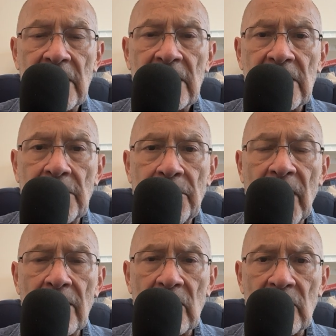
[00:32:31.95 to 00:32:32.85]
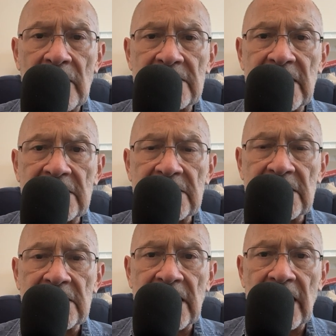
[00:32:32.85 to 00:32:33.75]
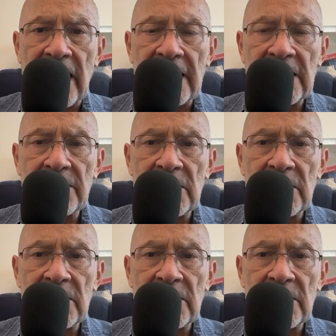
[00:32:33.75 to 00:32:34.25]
The problem is that since enlightenment,